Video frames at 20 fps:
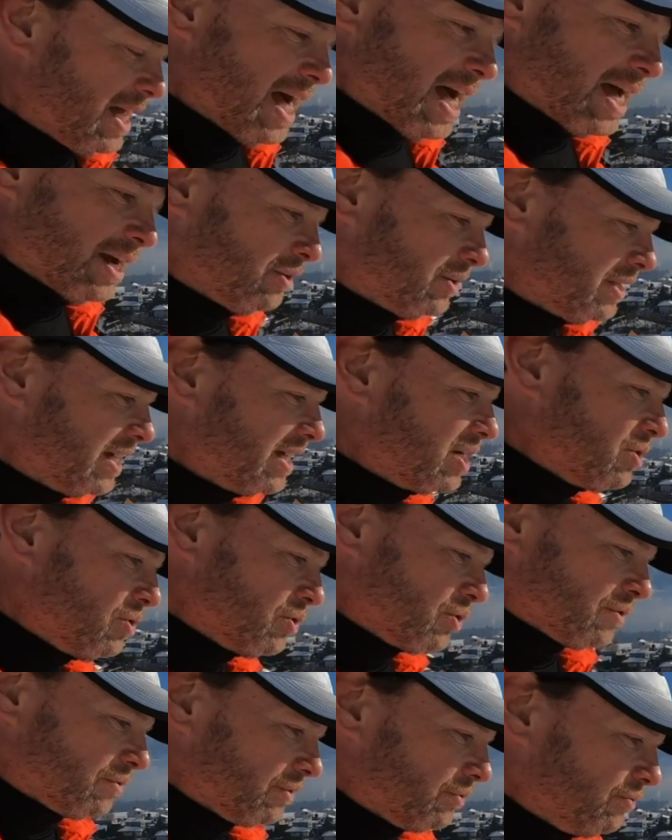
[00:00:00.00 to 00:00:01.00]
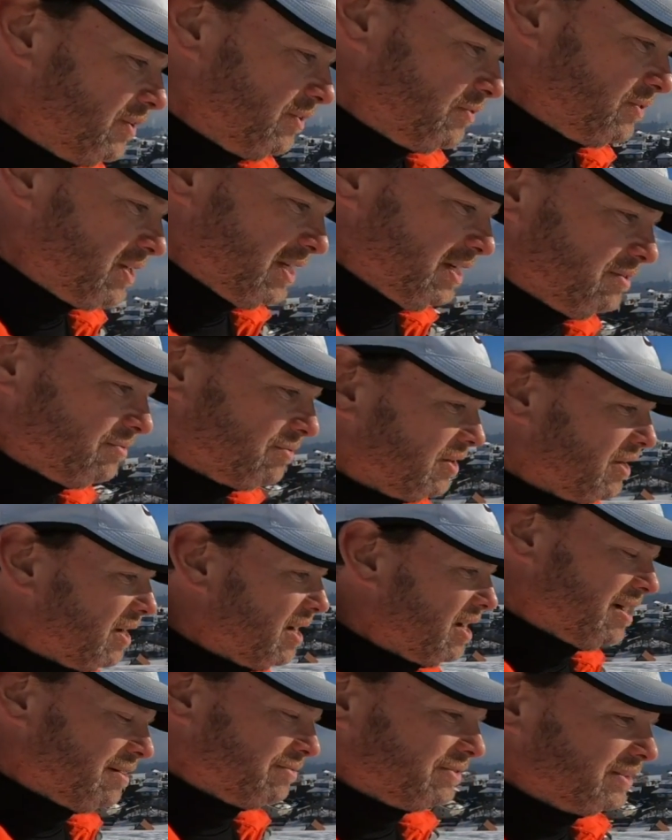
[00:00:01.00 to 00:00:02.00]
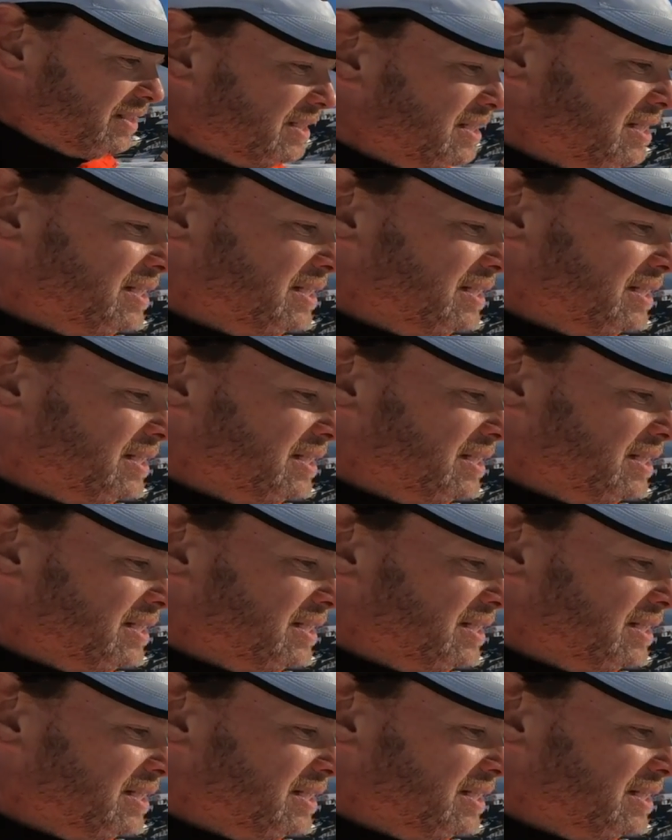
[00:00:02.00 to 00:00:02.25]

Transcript: I don't like going over 15 very often,